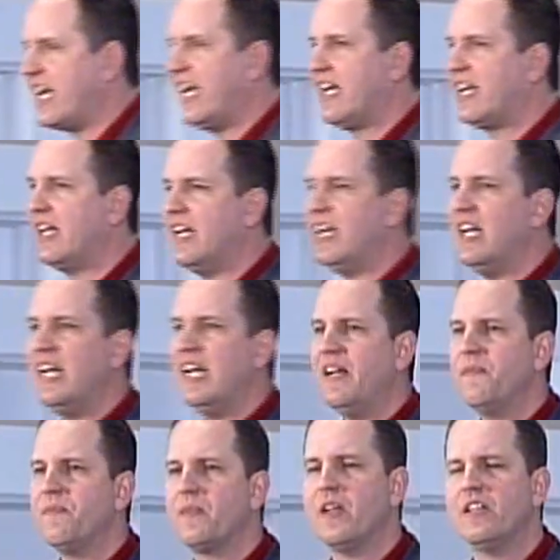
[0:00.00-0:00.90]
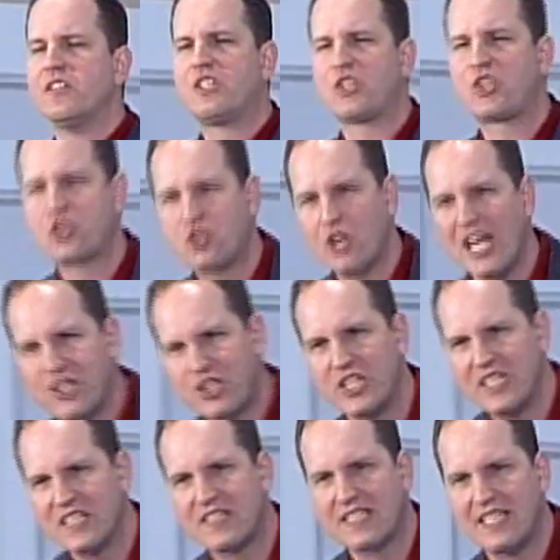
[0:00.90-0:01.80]
saying,
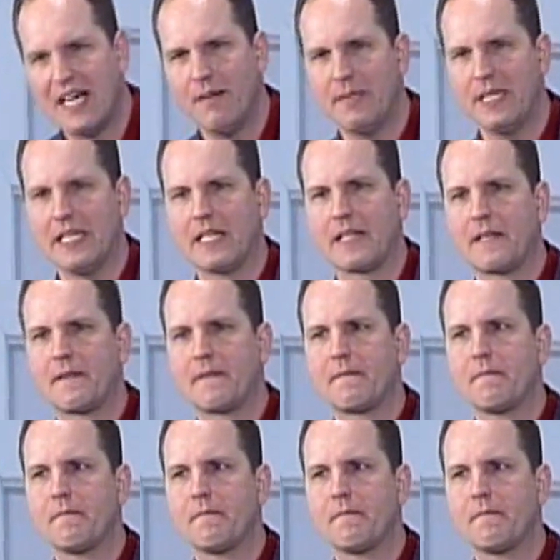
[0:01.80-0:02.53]
Destruction is coming